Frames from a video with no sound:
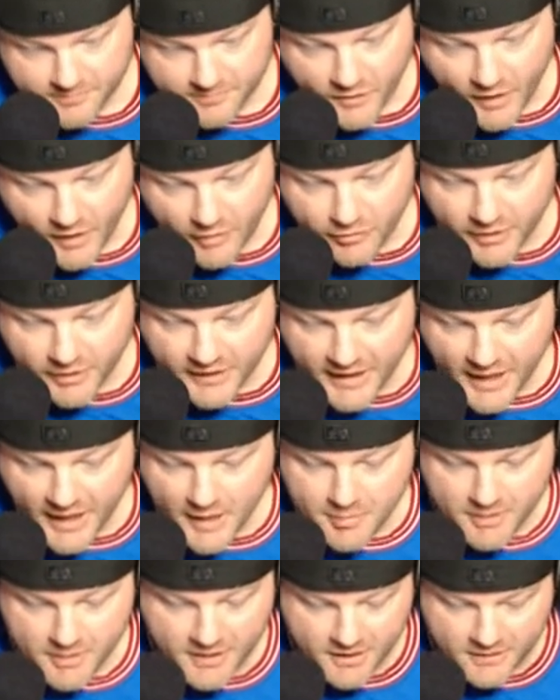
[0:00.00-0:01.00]
really
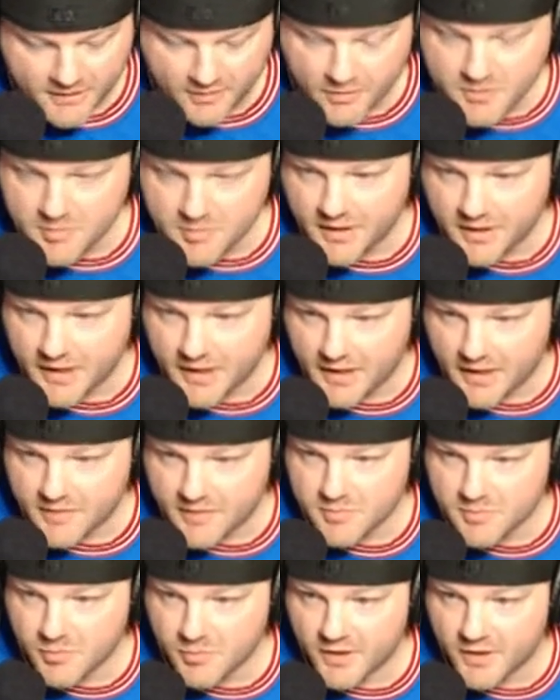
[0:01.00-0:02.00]
happy to ultimately have
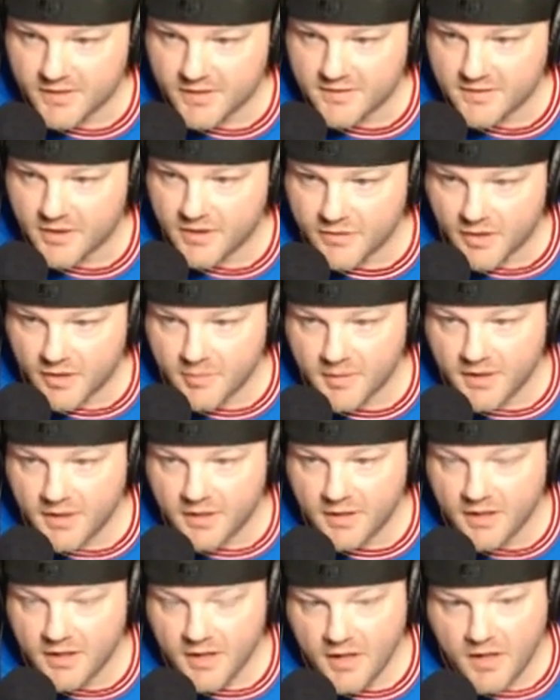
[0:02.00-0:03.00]
some great stuff come
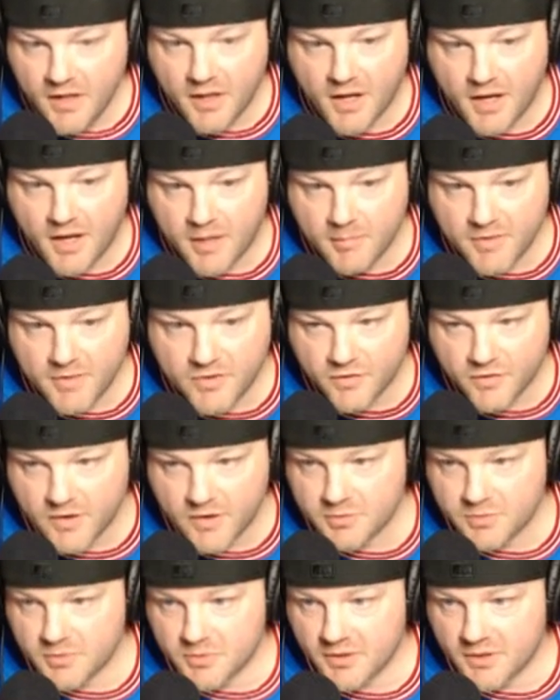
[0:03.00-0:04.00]
in. This
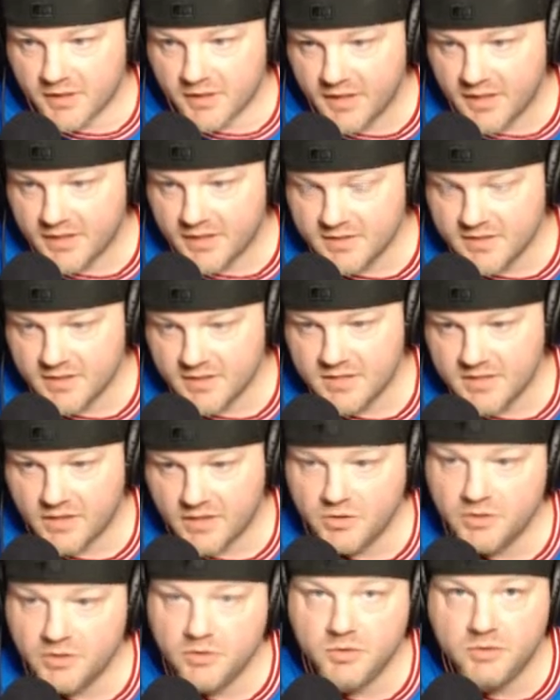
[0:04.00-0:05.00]
first one, it's
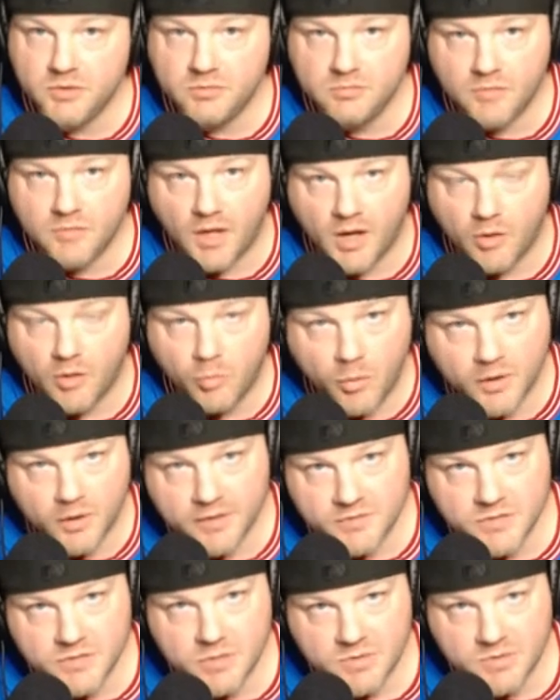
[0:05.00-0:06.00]
actually one of
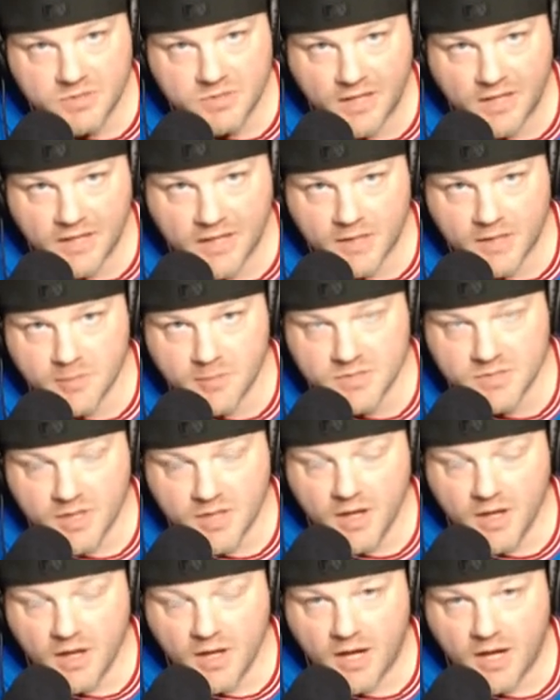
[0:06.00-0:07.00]
two slabs.
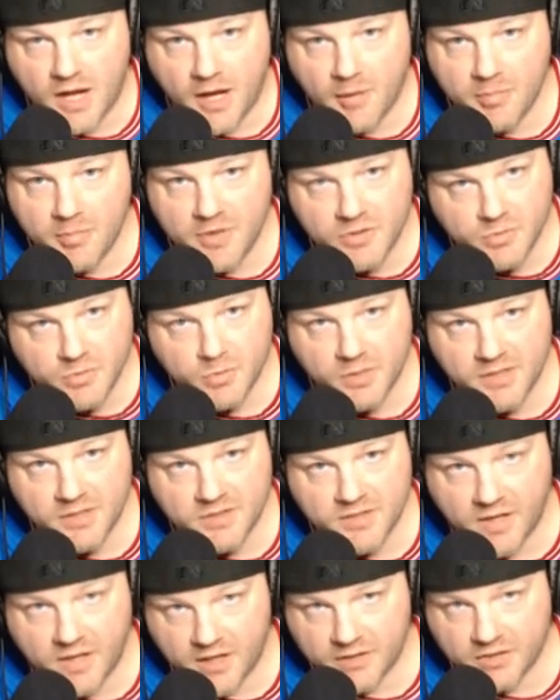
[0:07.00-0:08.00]
This one is
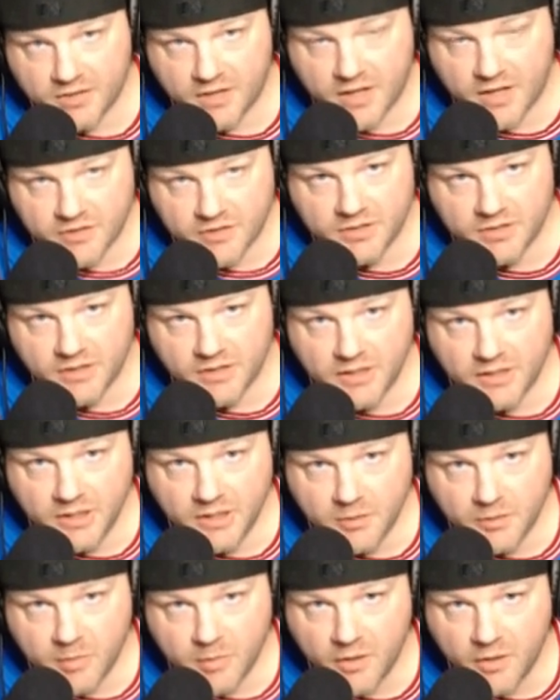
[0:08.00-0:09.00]
actually an
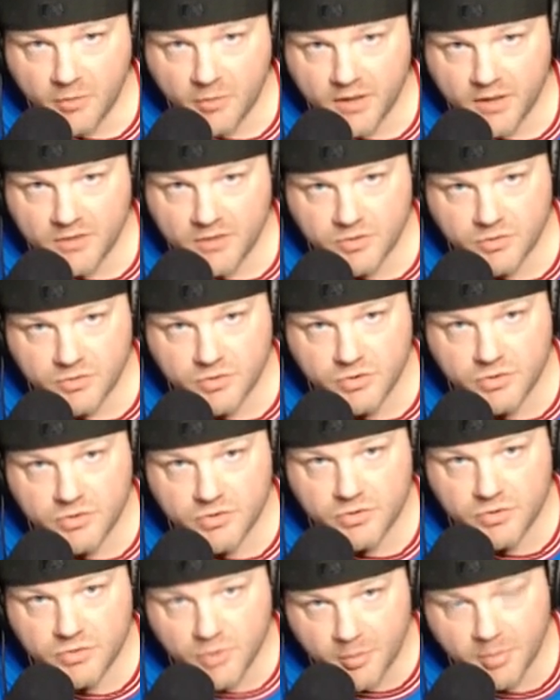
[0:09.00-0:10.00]
eBay win, so
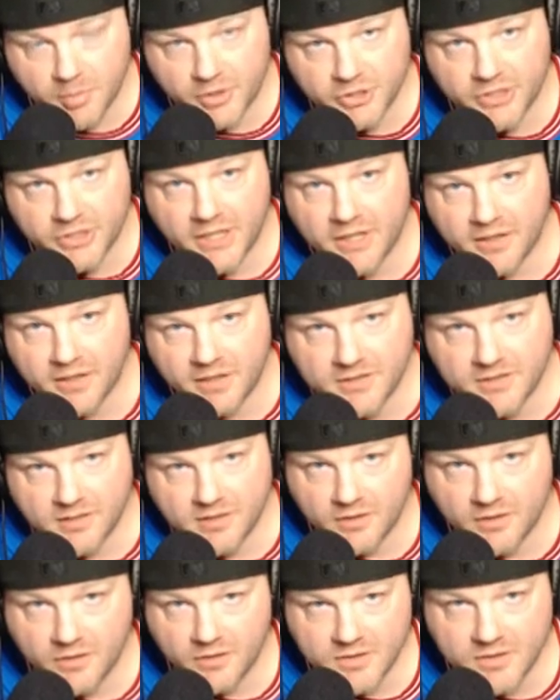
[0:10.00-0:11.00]
super shout out to
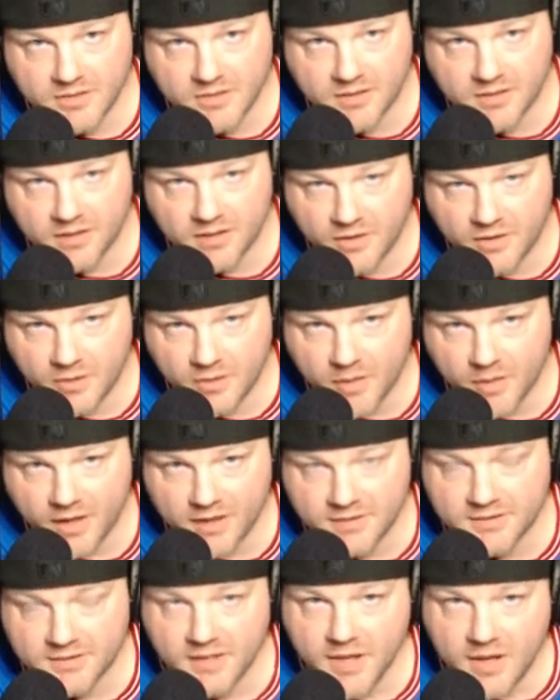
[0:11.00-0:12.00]
the Lords of the Long
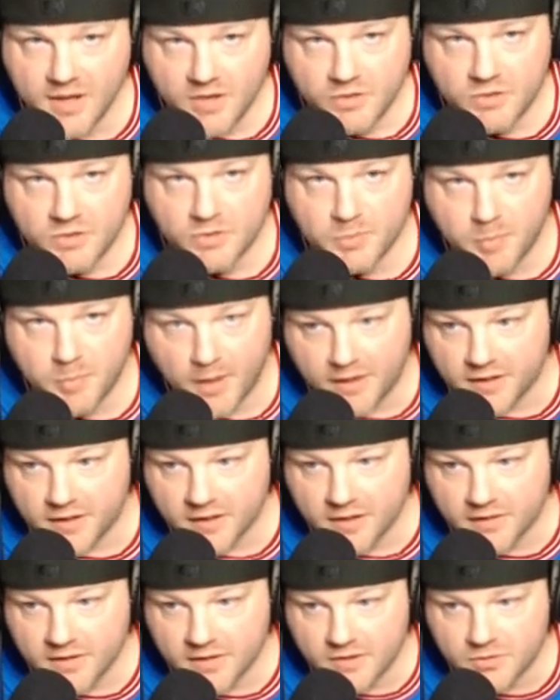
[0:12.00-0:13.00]
Box specking
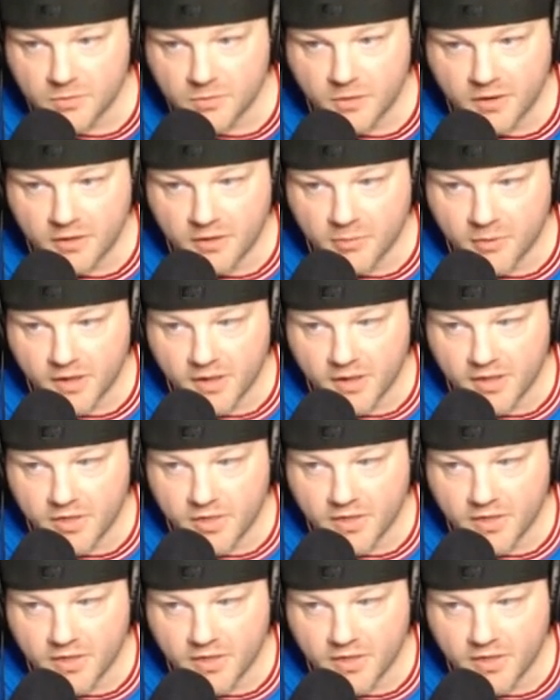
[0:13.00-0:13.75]
on this one with